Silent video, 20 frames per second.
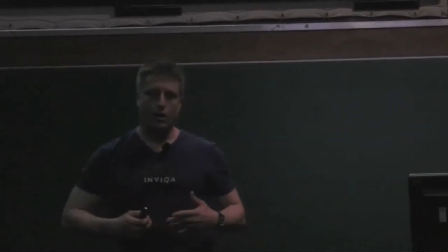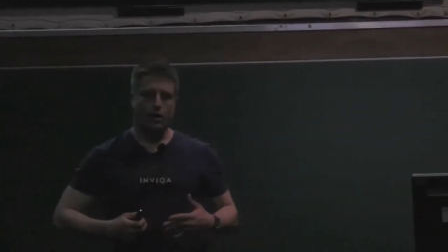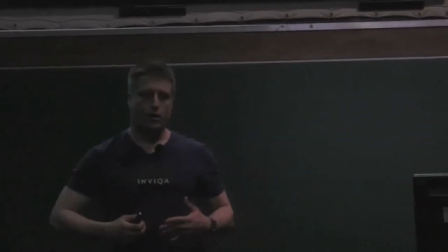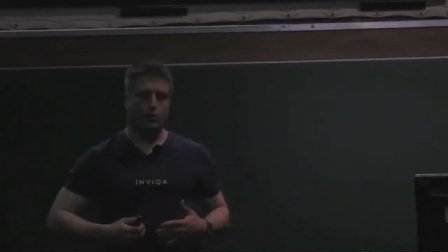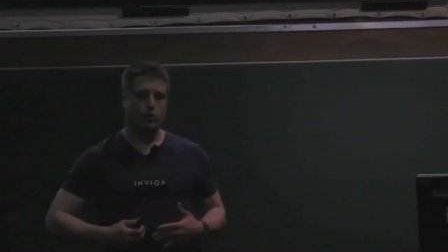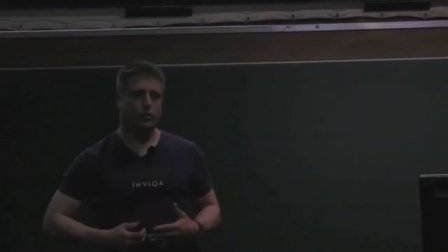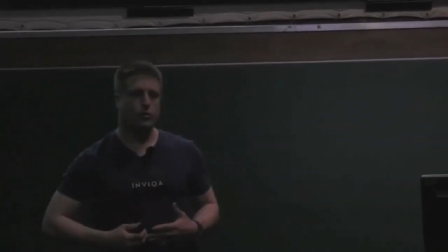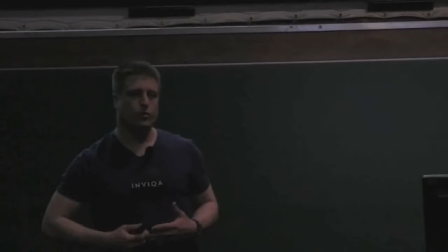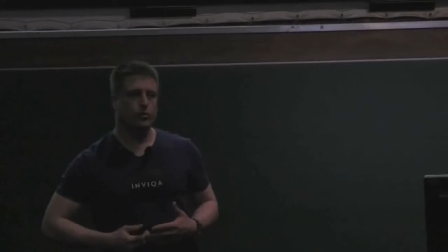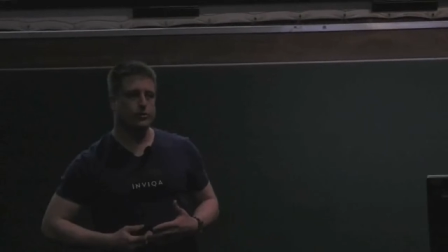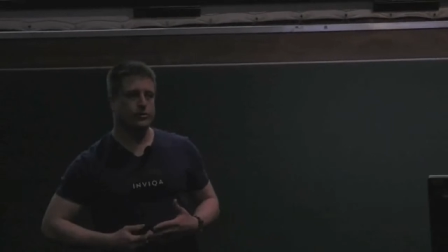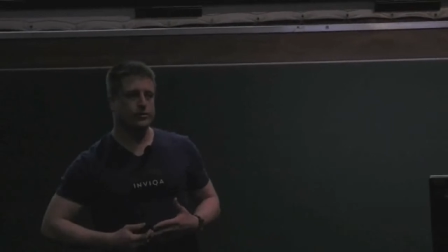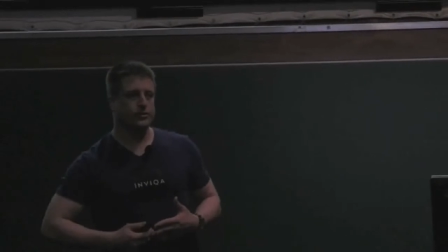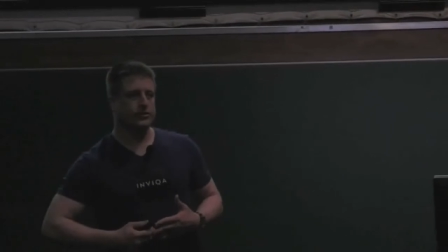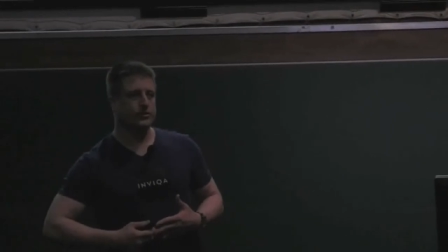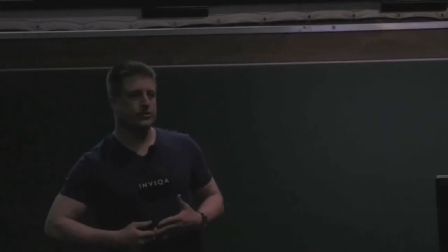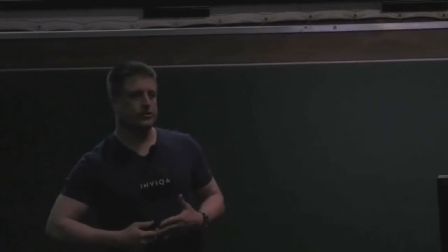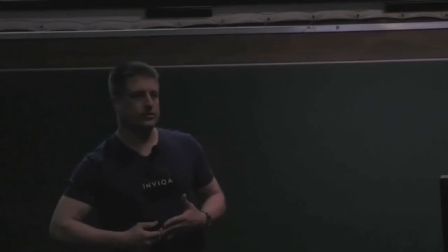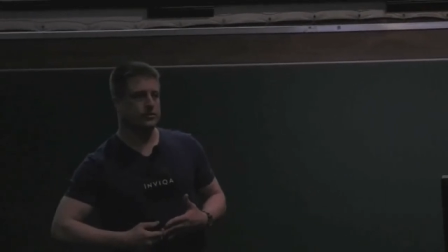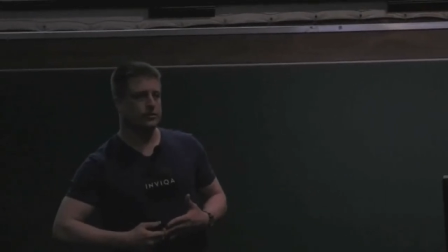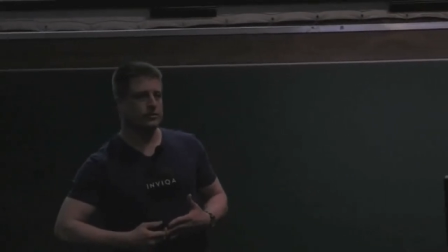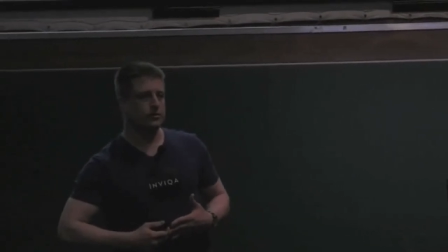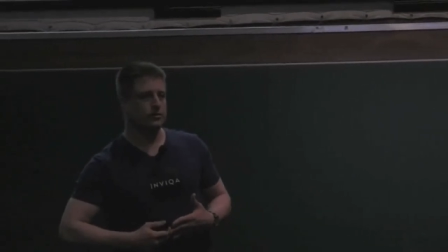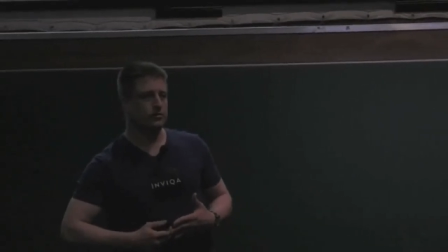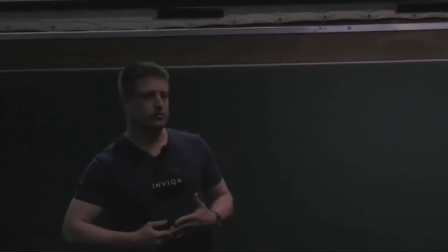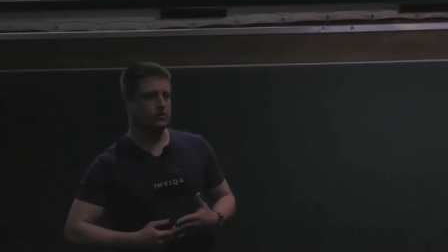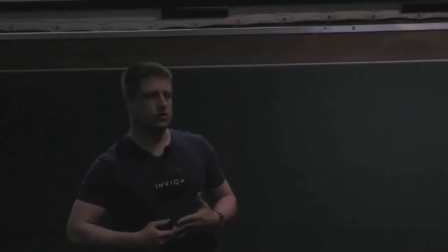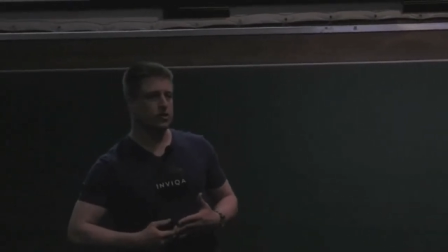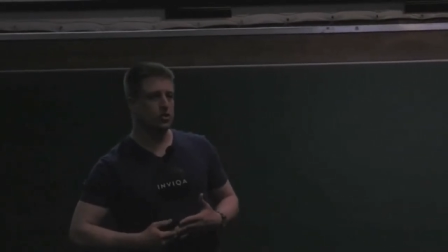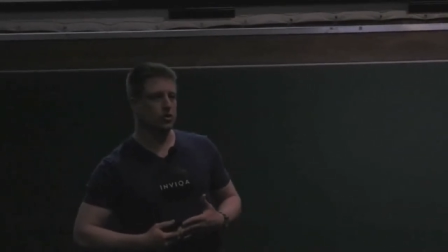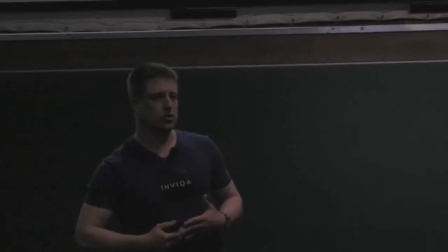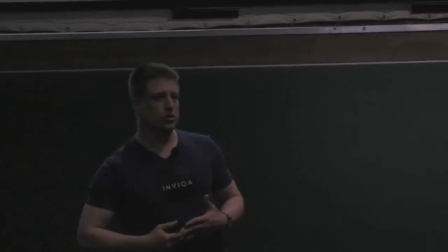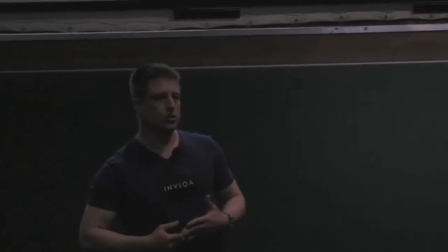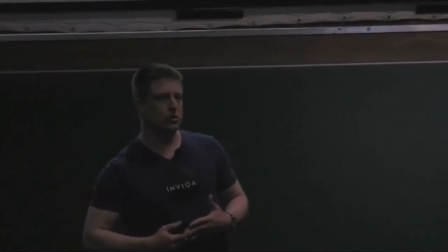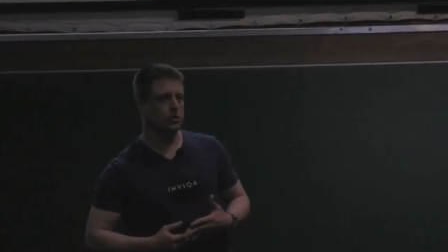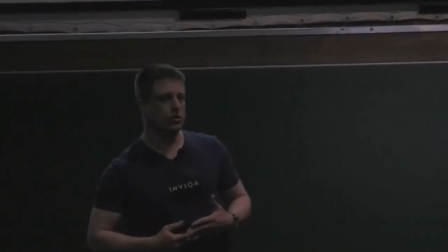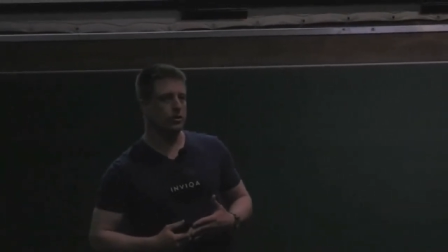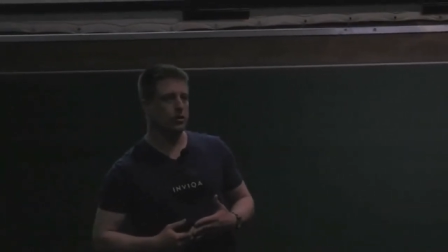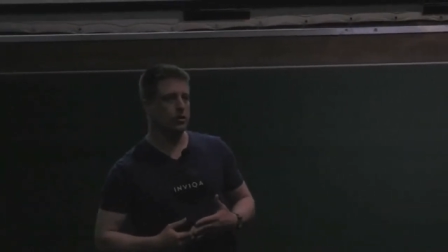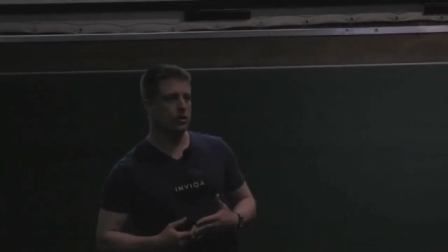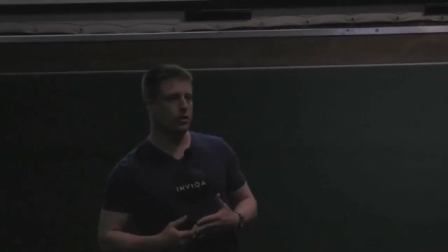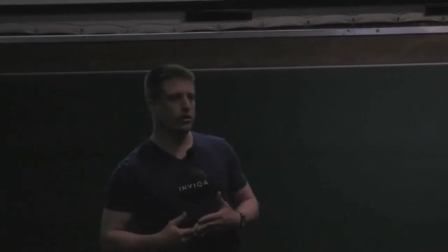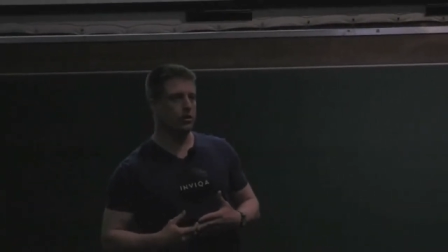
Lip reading: and we want to